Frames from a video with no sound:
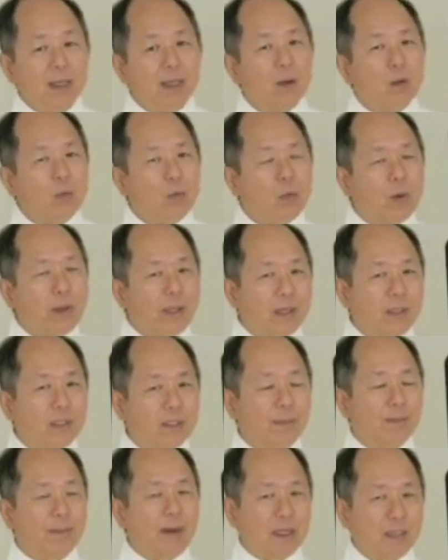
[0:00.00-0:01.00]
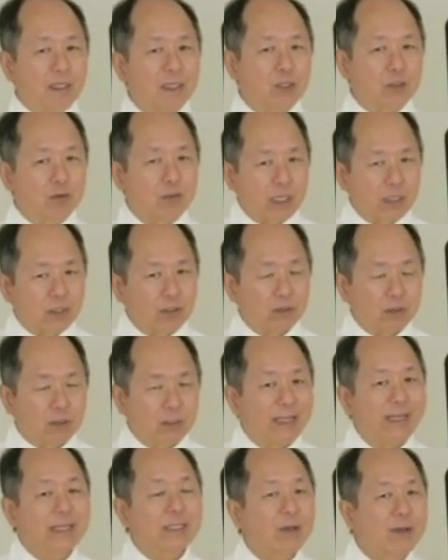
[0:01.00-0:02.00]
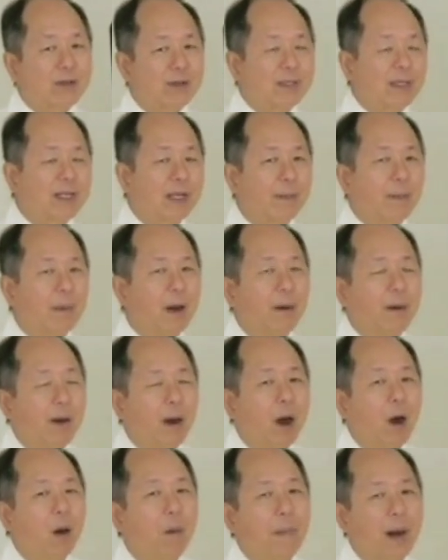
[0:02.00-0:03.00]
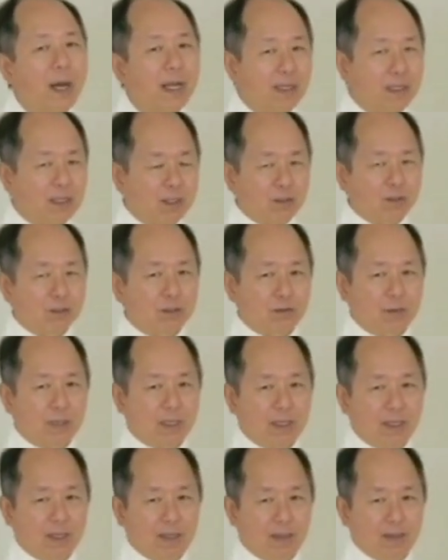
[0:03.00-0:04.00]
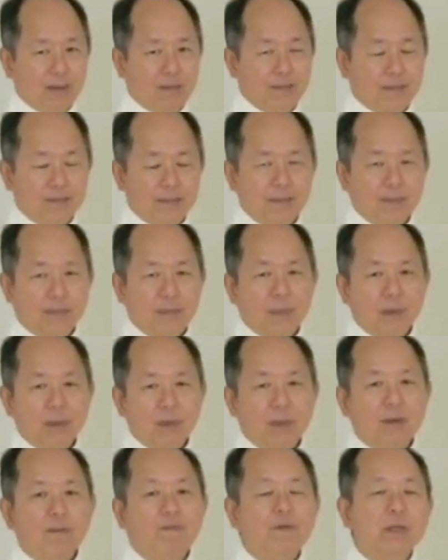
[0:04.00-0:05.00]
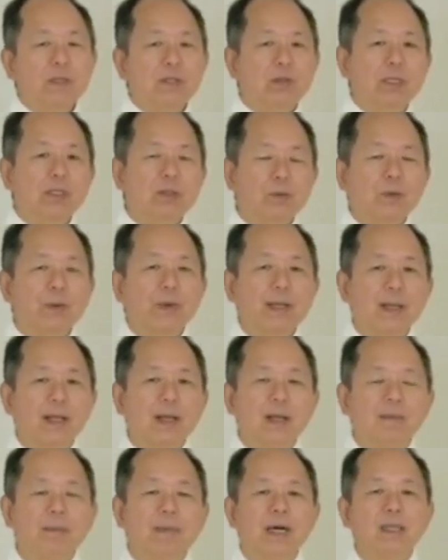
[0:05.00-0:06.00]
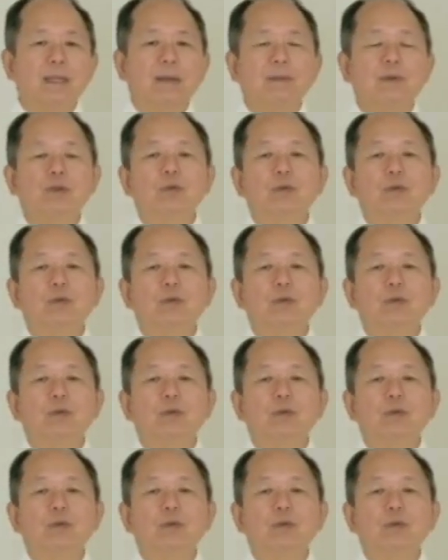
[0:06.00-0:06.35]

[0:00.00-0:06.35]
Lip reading: Then what is the body structure? Let's try to think about how body constructed. The first one to recognize body